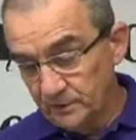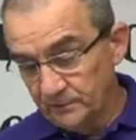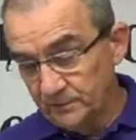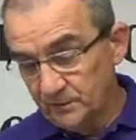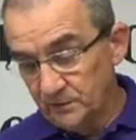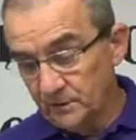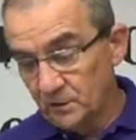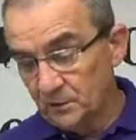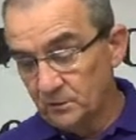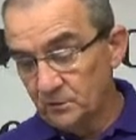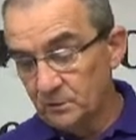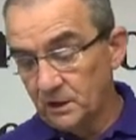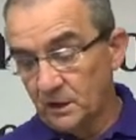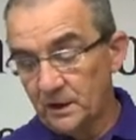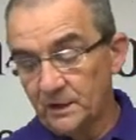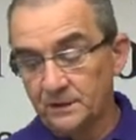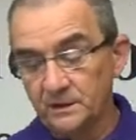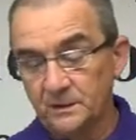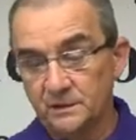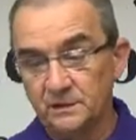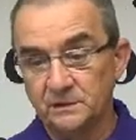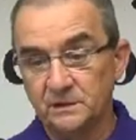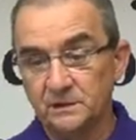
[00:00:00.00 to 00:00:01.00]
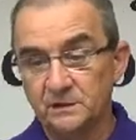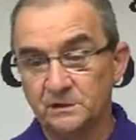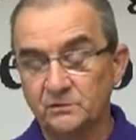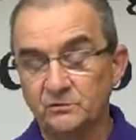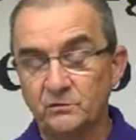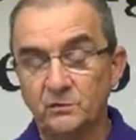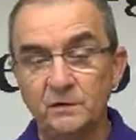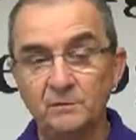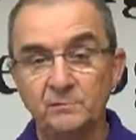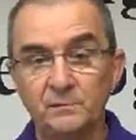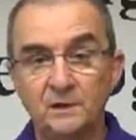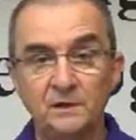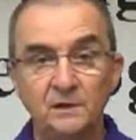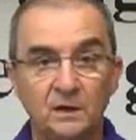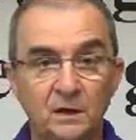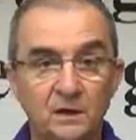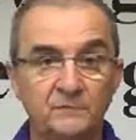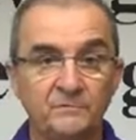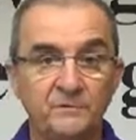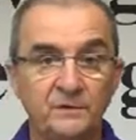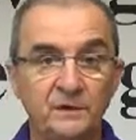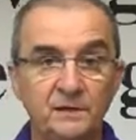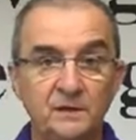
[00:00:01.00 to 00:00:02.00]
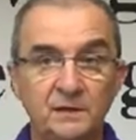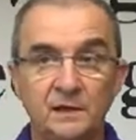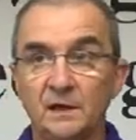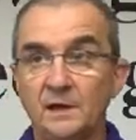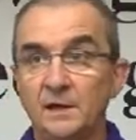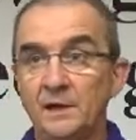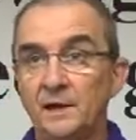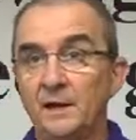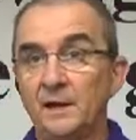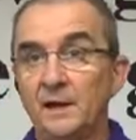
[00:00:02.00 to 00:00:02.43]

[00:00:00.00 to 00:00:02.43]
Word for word: Even though God is extremely loving